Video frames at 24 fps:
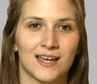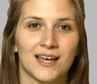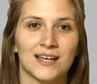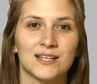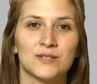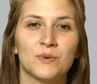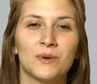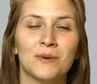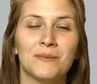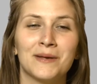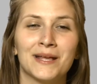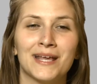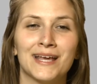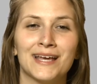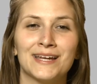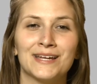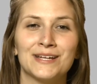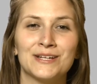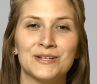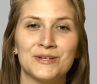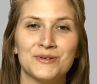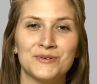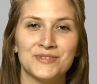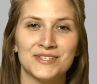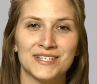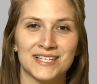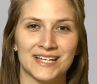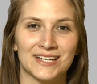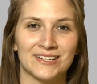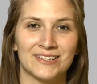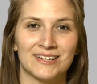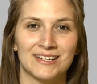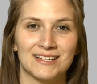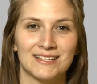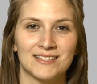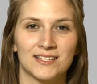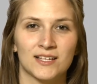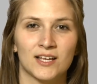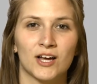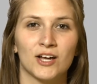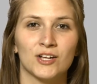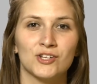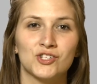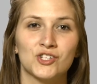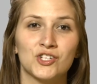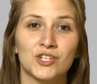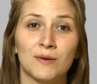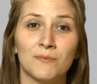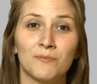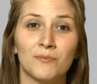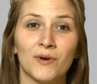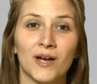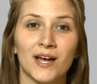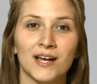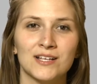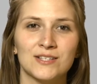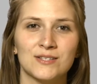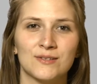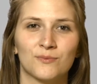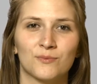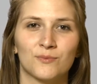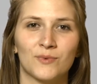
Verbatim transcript: as we begin a new series called Shipwrecks,